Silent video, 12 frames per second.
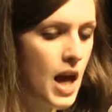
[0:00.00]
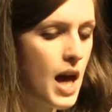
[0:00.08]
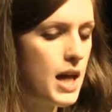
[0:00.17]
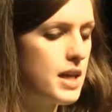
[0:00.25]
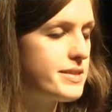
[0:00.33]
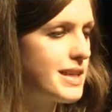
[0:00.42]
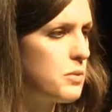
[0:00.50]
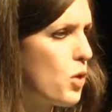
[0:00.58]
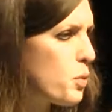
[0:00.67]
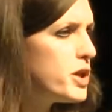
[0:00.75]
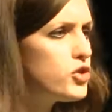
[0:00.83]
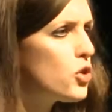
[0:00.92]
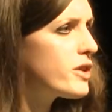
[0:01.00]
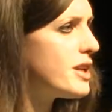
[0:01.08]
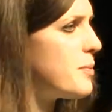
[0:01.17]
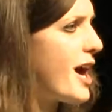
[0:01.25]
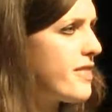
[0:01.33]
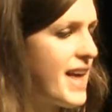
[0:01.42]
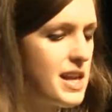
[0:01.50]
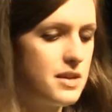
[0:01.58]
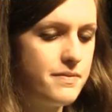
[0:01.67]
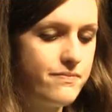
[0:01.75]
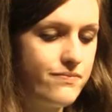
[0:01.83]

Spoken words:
And I say, "What were you talking about then?"